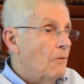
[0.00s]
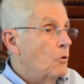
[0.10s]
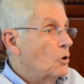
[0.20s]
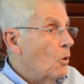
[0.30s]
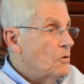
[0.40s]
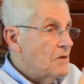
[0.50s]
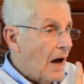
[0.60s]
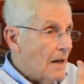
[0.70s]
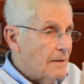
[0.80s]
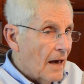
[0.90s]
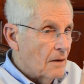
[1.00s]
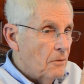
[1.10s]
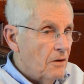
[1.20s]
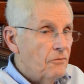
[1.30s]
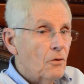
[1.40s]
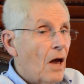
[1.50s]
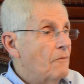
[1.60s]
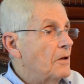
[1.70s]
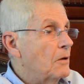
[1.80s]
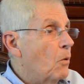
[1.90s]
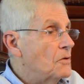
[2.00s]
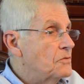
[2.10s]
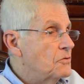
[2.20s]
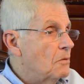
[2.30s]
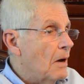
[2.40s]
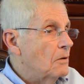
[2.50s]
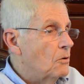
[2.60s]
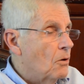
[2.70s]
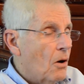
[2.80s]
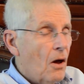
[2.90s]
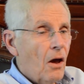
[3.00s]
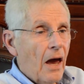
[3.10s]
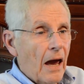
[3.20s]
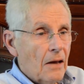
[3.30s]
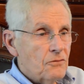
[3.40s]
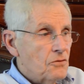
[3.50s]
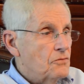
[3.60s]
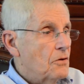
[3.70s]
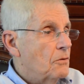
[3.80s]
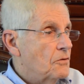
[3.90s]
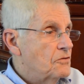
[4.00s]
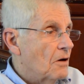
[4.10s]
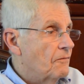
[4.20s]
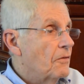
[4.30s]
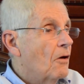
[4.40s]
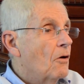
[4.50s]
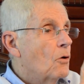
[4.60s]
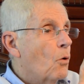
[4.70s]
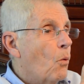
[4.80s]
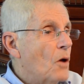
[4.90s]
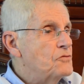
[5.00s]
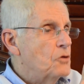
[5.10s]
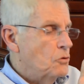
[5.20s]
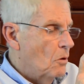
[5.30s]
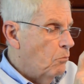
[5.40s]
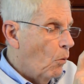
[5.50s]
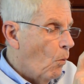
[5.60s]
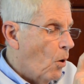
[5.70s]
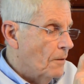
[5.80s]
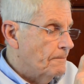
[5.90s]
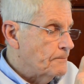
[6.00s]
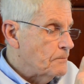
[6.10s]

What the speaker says: You can always contact me if you have any questions about your answers yourself. Question number 1.